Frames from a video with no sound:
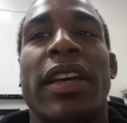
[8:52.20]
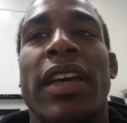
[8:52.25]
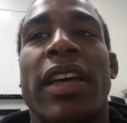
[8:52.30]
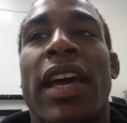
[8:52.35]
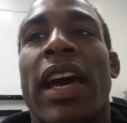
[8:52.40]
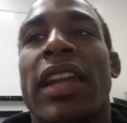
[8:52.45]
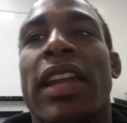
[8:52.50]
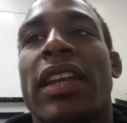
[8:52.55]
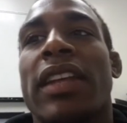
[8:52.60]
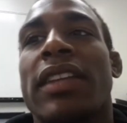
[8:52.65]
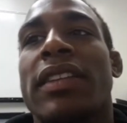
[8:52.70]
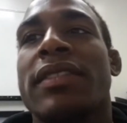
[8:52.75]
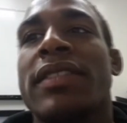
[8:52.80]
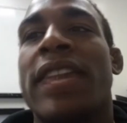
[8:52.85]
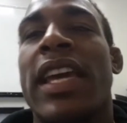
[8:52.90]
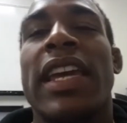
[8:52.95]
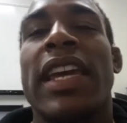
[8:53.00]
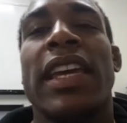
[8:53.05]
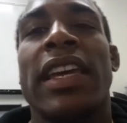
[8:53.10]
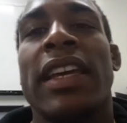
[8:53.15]
kind of
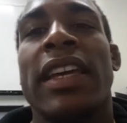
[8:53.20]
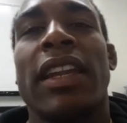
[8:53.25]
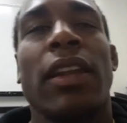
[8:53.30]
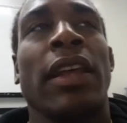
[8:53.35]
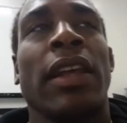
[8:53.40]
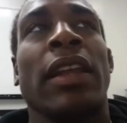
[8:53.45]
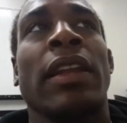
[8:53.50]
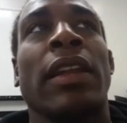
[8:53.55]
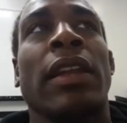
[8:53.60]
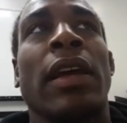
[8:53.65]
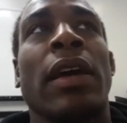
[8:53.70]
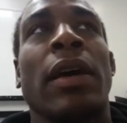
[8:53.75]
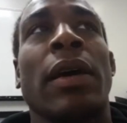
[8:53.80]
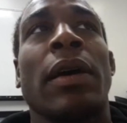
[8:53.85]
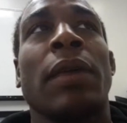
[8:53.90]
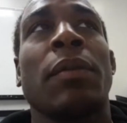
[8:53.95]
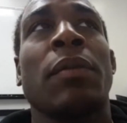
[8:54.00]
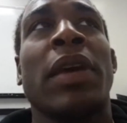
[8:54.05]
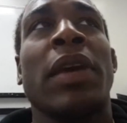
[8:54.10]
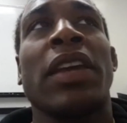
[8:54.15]
take it
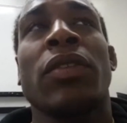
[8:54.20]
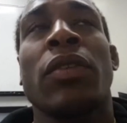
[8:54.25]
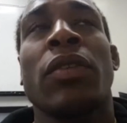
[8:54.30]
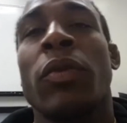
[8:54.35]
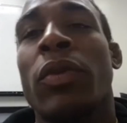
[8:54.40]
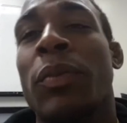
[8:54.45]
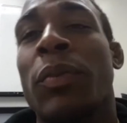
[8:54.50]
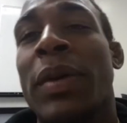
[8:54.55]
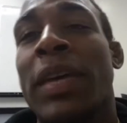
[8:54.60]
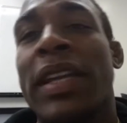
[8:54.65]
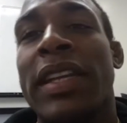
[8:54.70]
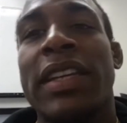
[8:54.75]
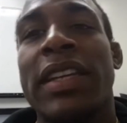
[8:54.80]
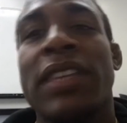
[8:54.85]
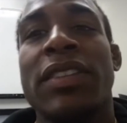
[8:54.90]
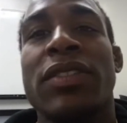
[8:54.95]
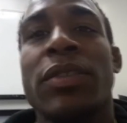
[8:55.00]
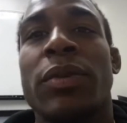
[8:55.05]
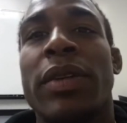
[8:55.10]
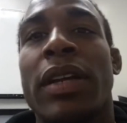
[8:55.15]
and make their own
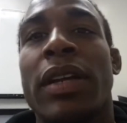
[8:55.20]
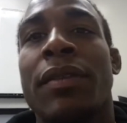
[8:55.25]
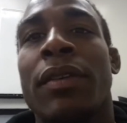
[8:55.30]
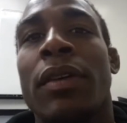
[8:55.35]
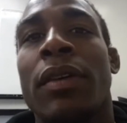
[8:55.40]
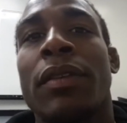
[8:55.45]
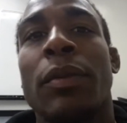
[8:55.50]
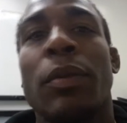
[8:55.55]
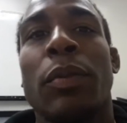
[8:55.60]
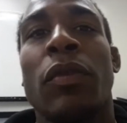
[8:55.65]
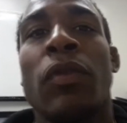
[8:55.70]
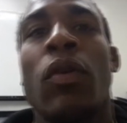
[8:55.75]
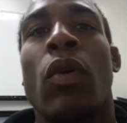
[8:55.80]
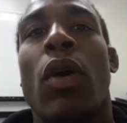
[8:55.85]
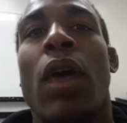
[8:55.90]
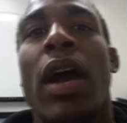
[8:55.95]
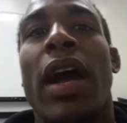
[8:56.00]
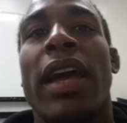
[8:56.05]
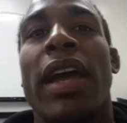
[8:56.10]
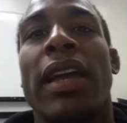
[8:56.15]
opinions or whatever of it before
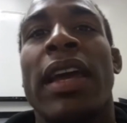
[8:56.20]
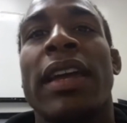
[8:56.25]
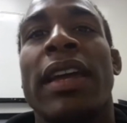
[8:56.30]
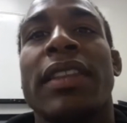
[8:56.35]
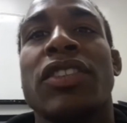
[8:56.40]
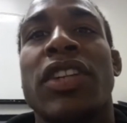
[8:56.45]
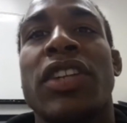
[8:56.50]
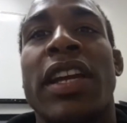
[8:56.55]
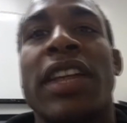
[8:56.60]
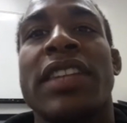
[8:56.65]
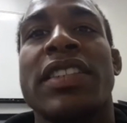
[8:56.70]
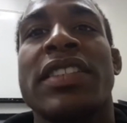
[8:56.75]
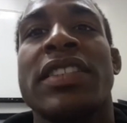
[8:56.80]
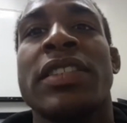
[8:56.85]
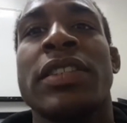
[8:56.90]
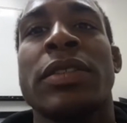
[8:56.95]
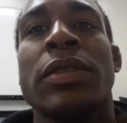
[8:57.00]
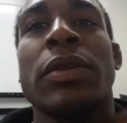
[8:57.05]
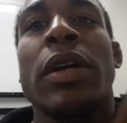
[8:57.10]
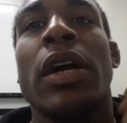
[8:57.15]
I got the chance
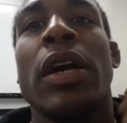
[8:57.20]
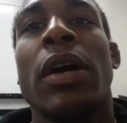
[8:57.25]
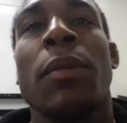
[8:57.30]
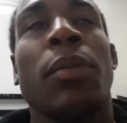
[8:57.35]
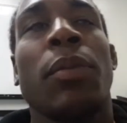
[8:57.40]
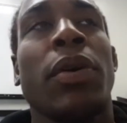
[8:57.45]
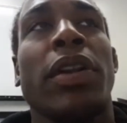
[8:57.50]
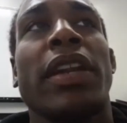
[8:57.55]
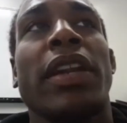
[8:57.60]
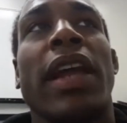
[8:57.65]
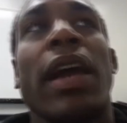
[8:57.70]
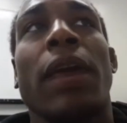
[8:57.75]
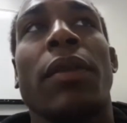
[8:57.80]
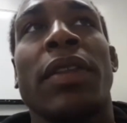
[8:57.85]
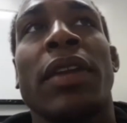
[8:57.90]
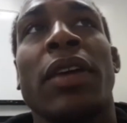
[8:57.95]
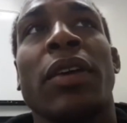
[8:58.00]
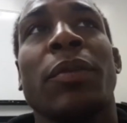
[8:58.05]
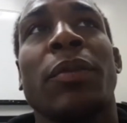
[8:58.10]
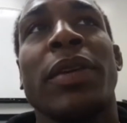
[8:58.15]
to put it out
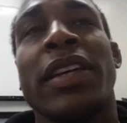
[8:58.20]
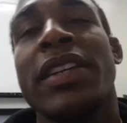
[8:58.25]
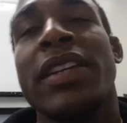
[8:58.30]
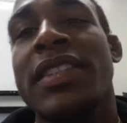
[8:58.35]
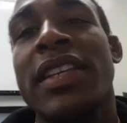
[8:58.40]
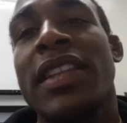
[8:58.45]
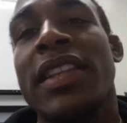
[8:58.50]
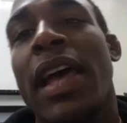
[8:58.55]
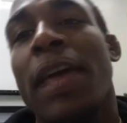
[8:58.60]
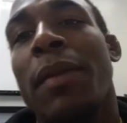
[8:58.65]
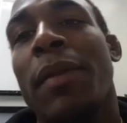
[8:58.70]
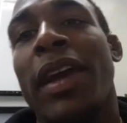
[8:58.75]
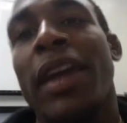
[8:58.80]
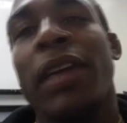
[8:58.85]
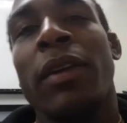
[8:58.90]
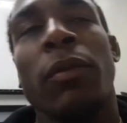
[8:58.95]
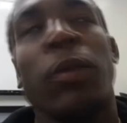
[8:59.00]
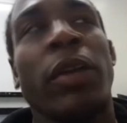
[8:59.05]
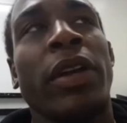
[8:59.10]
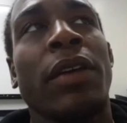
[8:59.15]
there, because then that
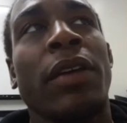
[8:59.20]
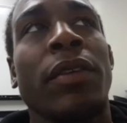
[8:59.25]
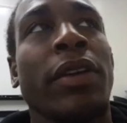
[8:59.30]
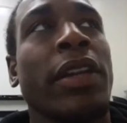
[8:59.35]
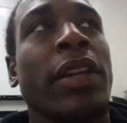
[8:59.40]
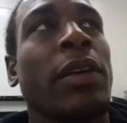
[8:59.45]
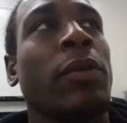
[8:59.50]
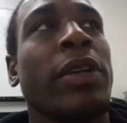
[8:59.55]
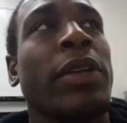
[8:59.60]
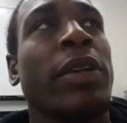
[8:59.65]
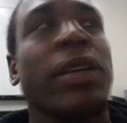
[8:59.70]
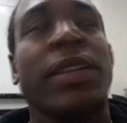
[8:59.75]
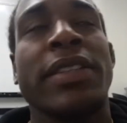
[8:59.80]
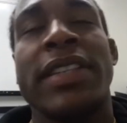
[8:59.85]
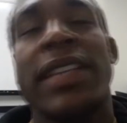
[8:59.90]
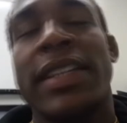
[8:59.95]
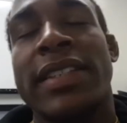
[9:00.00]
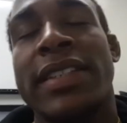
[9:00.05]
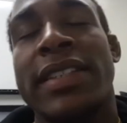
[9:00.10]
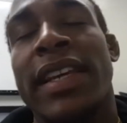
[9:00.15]
made whatever anyone else
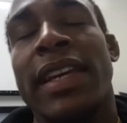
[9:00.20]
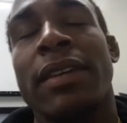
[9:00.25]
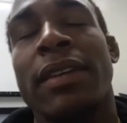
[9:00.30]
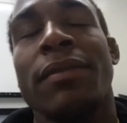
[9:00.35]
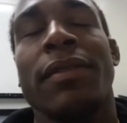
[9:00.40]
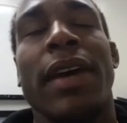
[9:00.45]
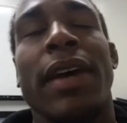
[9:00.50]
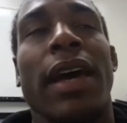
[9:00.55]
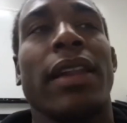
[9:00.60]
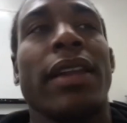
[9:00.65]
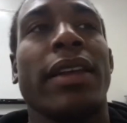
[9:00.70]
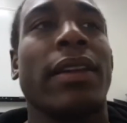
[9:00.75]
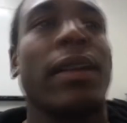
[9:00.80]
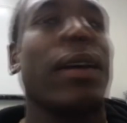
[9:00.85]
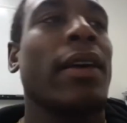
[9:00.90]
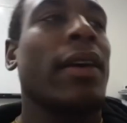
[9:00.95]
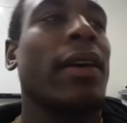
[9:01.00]
had to say invalid.